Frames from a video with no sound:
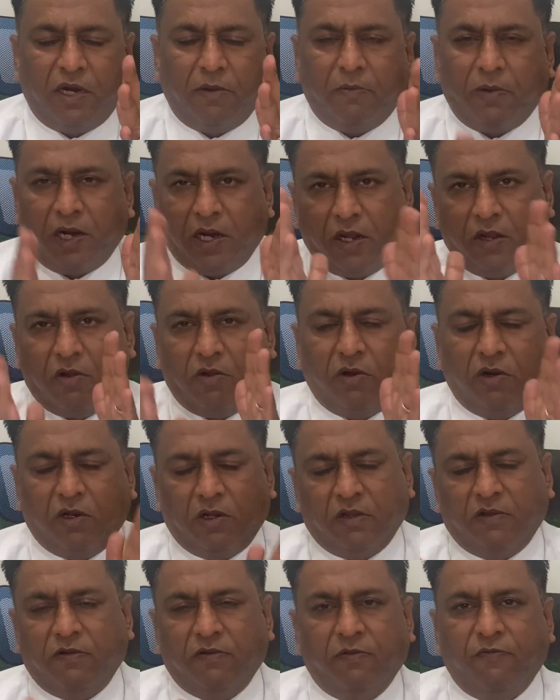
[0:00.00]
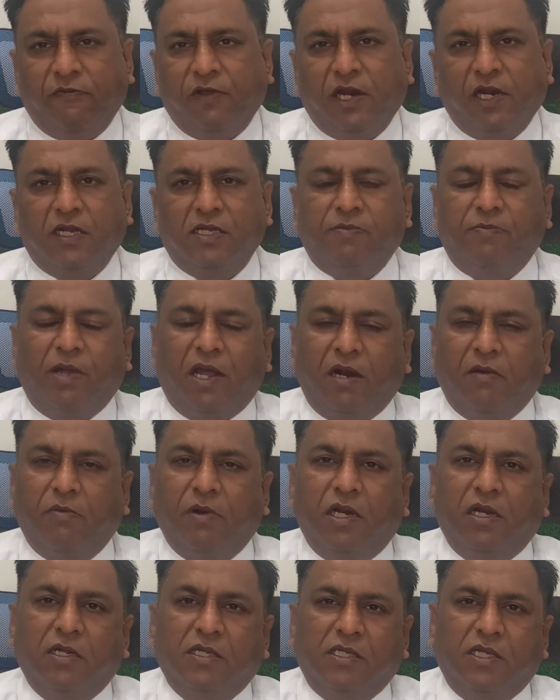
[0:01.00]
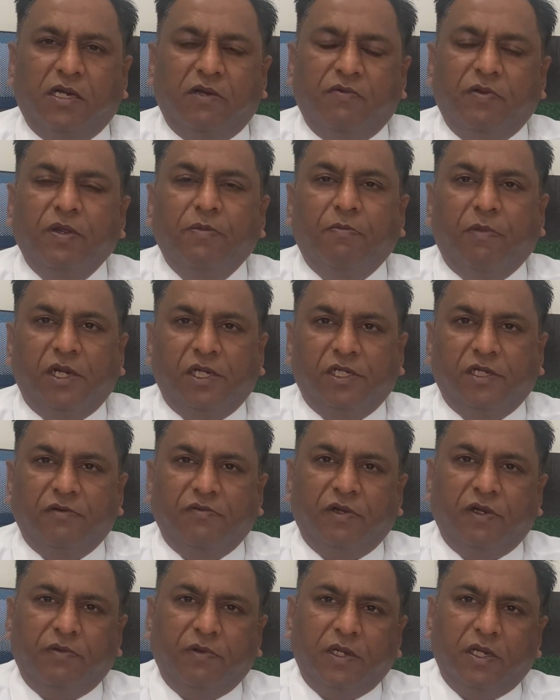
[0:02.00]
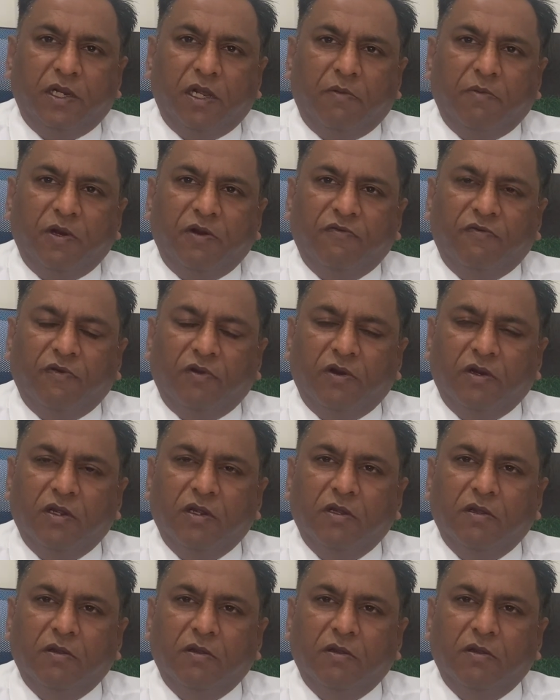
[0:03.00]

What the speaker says: depending on the various parameters that we measure when we come in for a